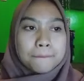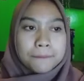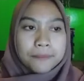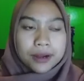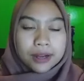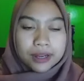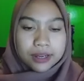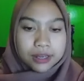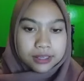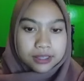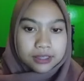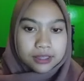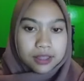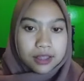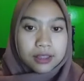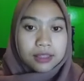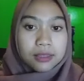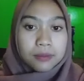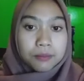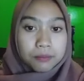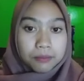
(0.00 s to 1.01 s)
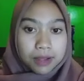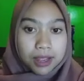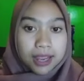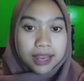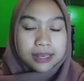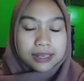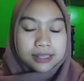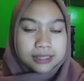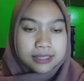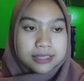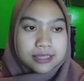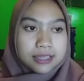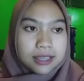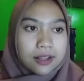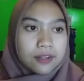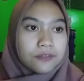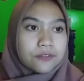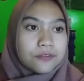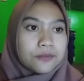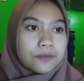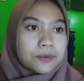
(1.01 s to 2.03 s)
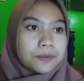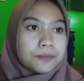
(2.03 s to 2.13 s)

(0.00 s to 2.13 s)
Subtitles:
but the mind itself.